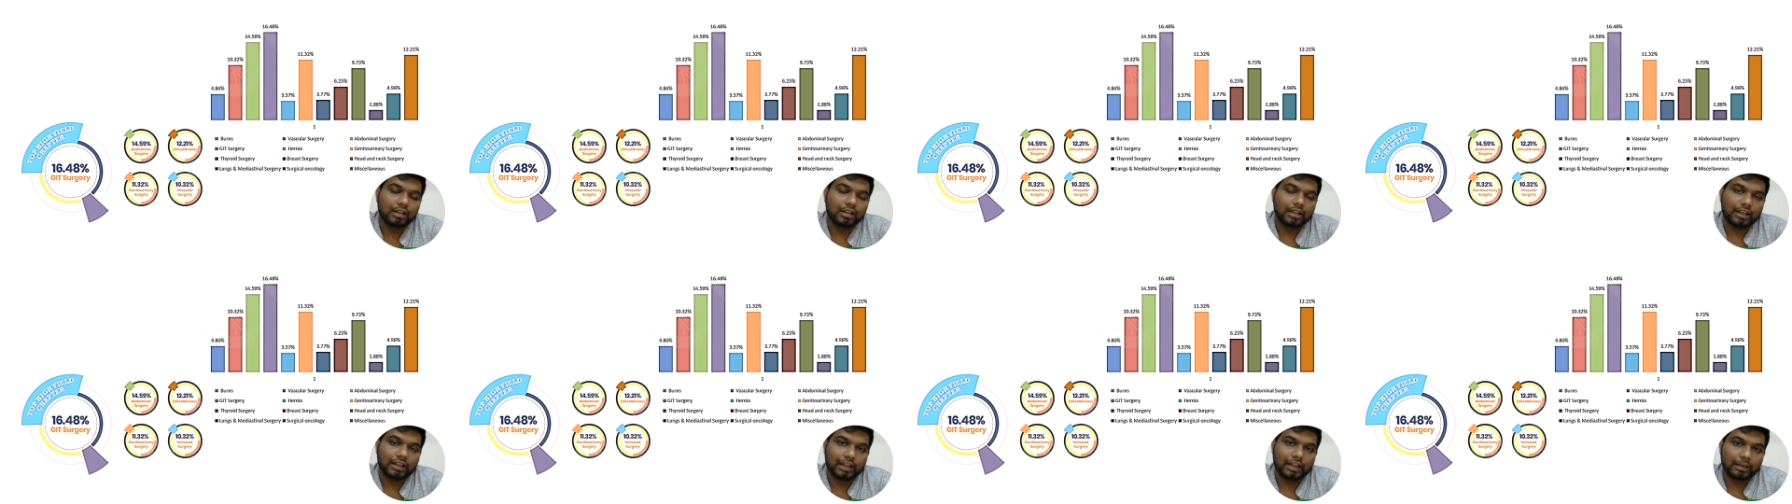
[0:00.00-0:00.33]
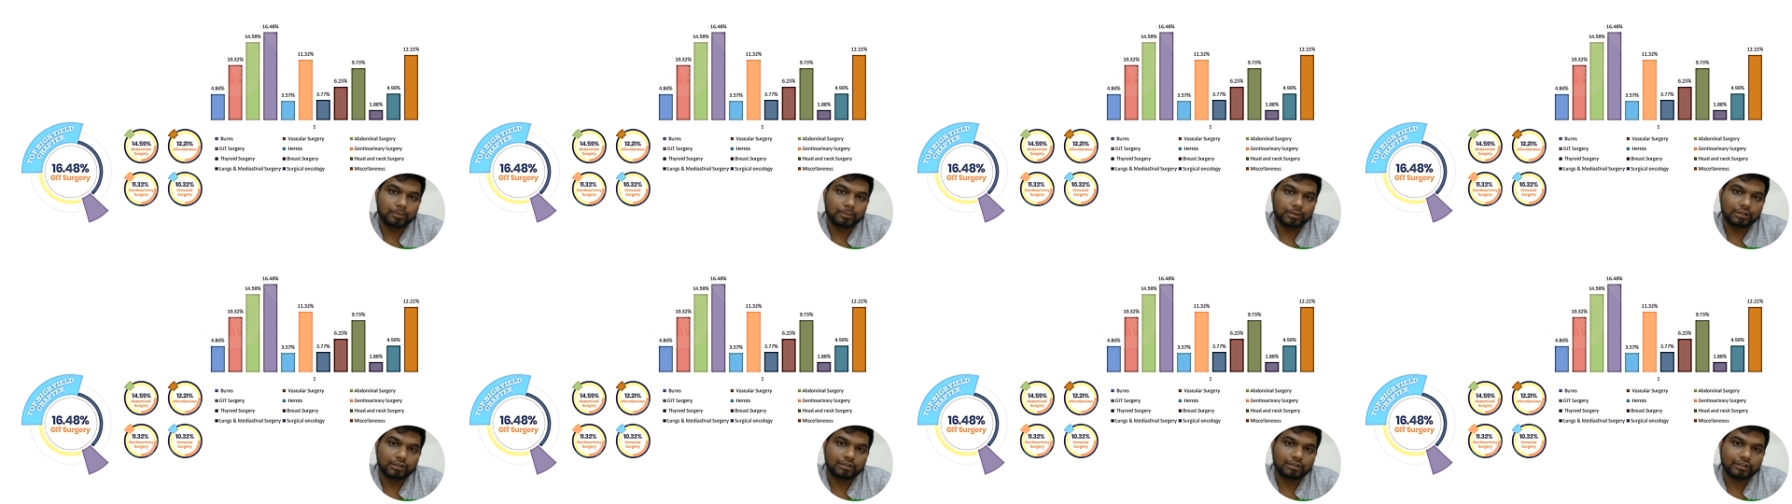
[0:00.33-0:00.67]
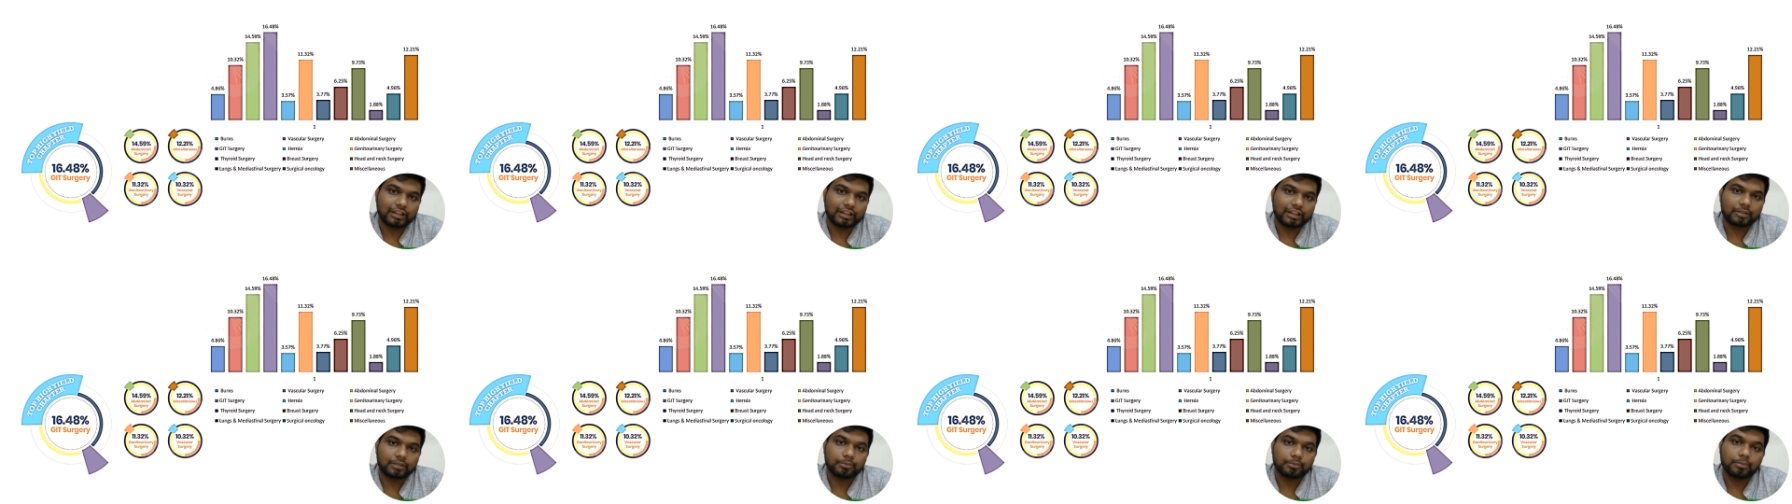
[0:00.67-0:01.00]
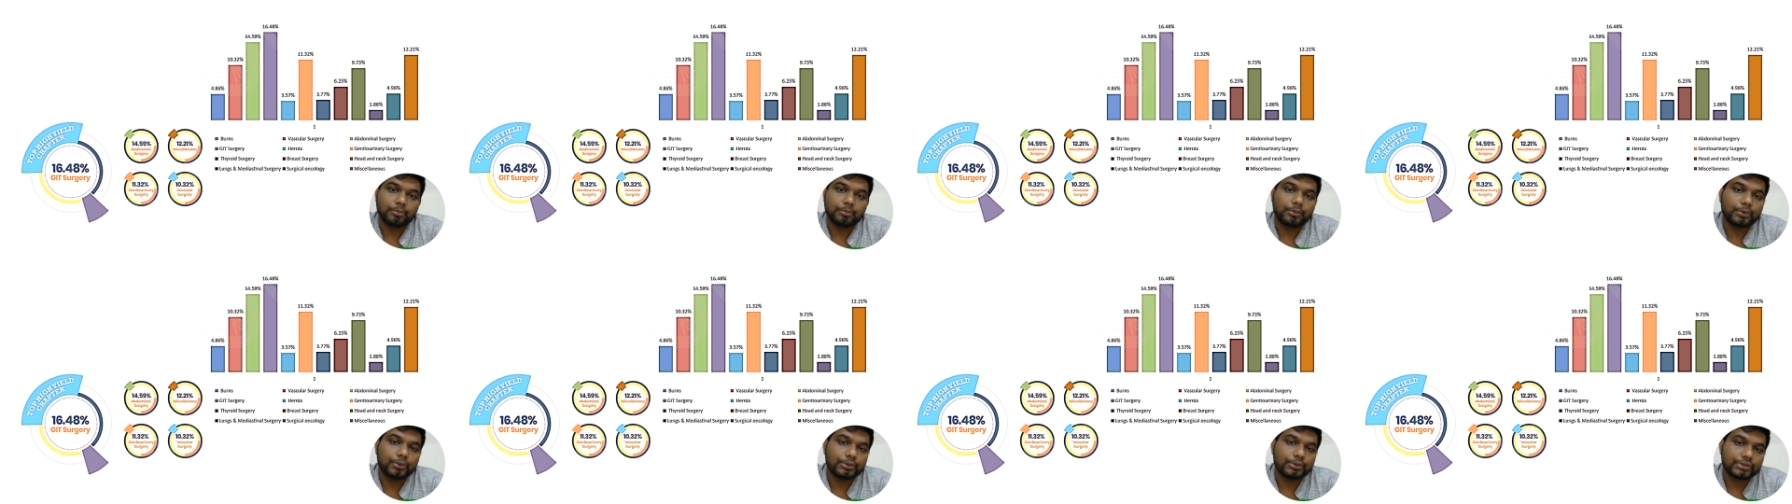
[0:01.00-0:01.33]
able to get
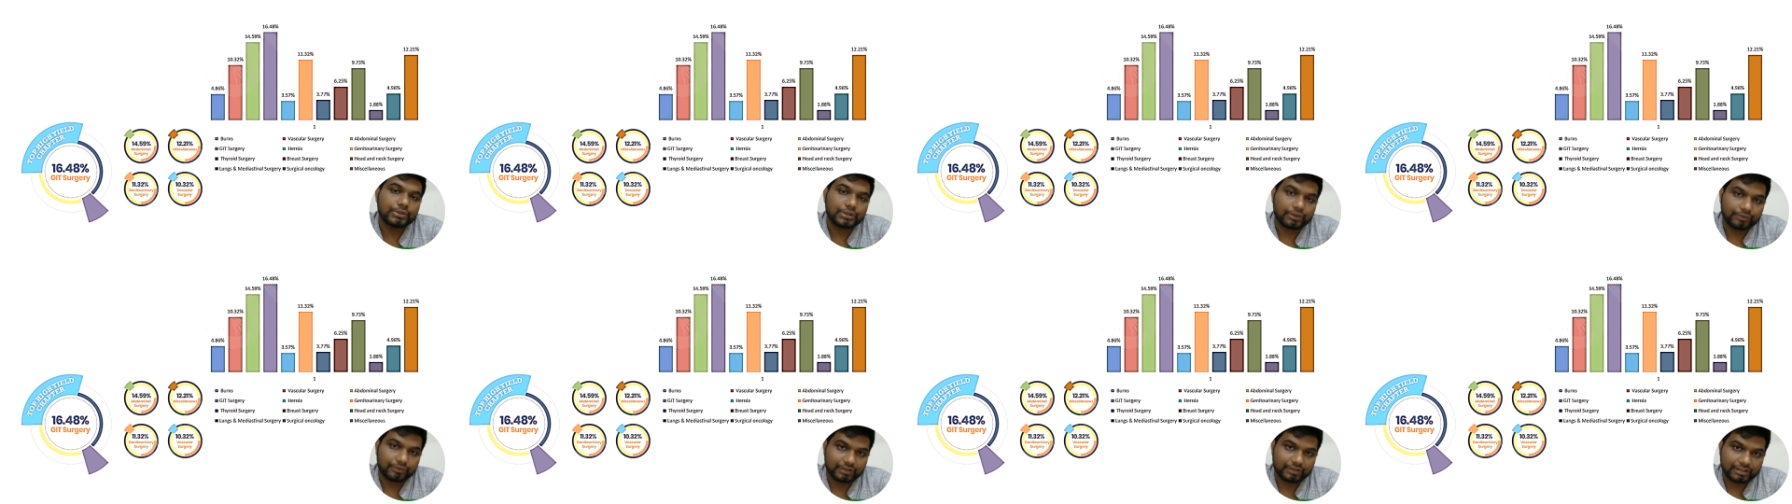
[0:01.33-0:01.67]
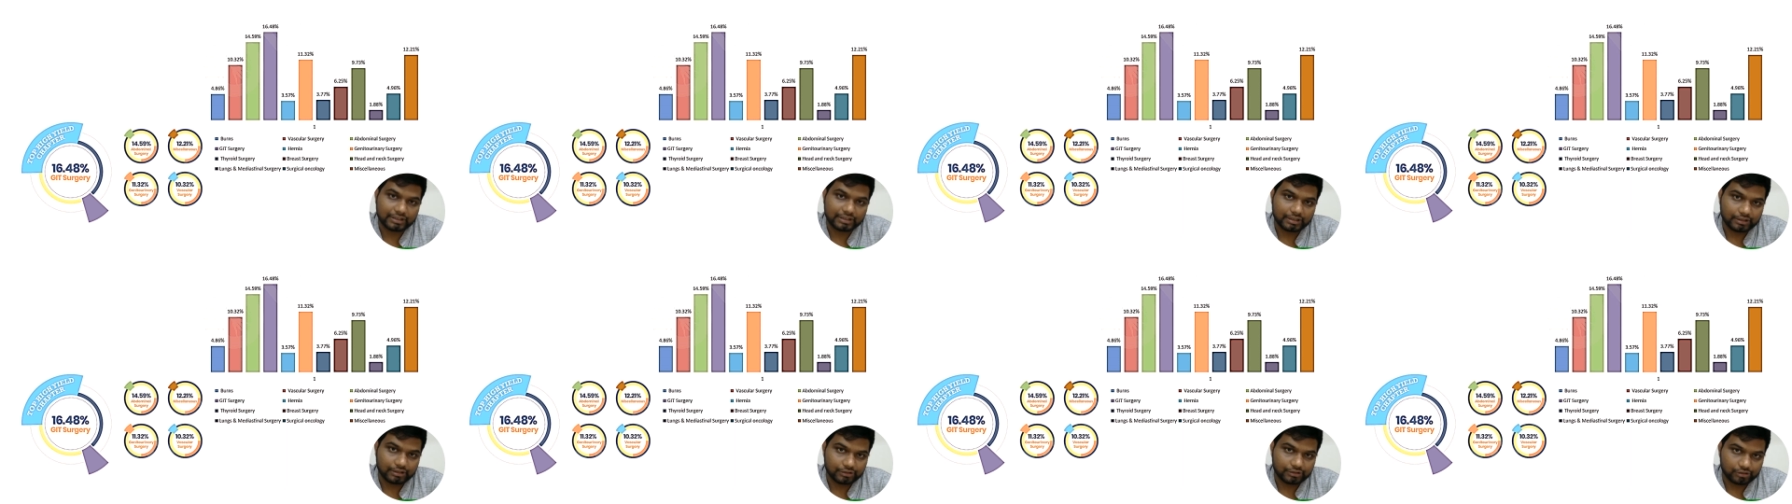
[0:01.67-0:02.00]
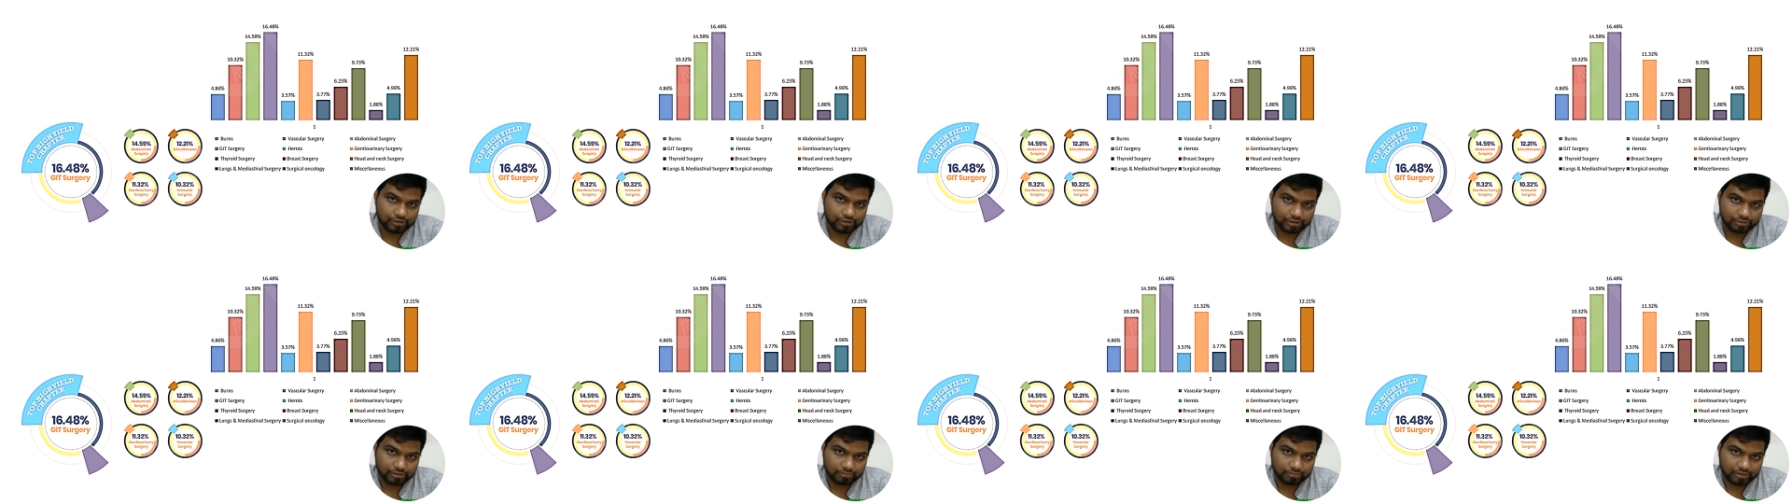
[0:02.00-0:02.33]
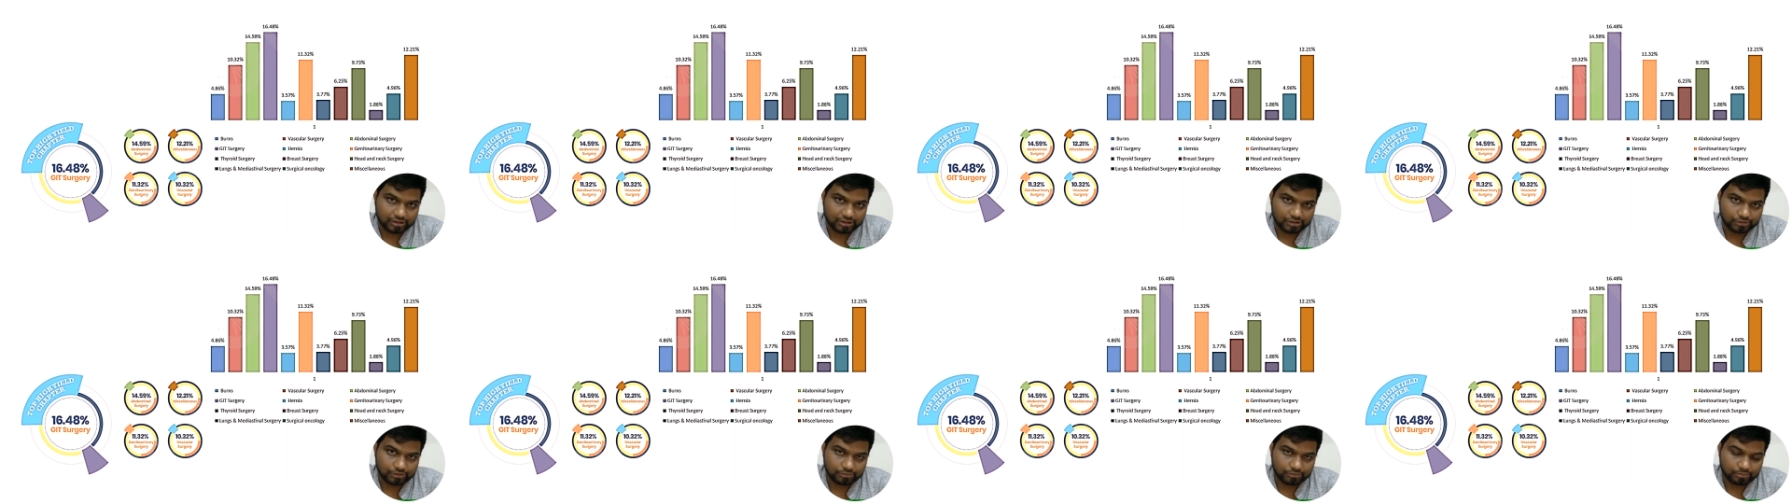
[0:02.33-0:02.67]
most of the surgery
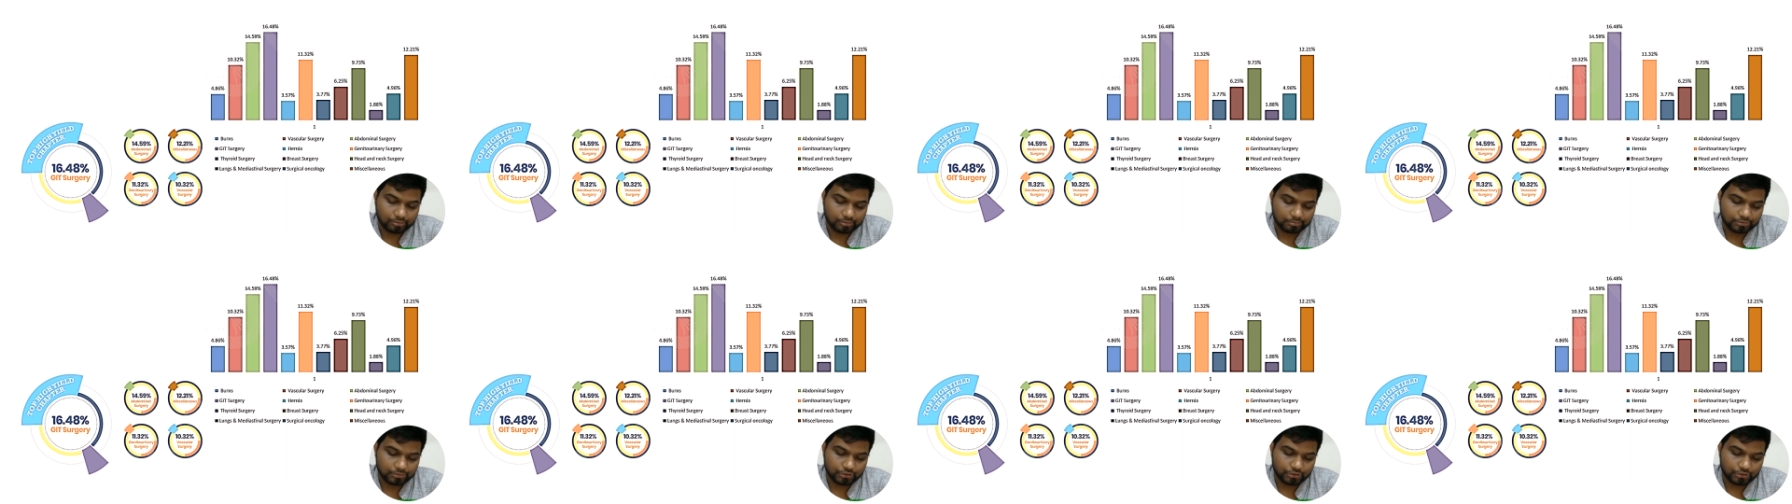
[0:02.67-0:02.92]
questions from.